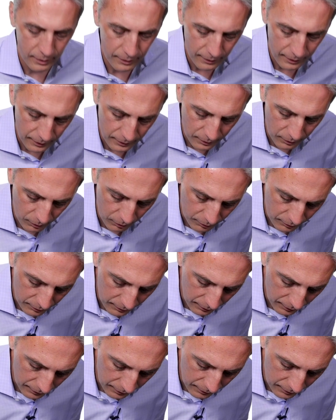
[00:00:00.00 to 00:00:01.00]
that looks
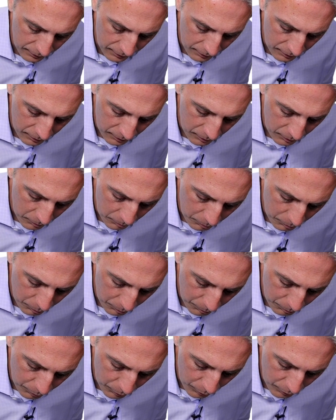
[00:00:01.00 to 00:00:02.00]
like
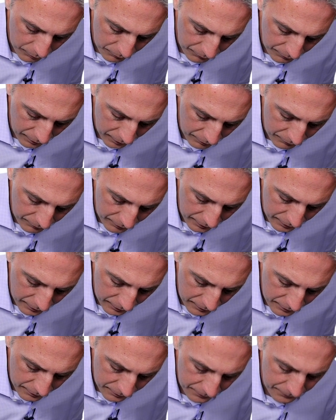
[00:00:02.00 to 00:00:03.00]
0.58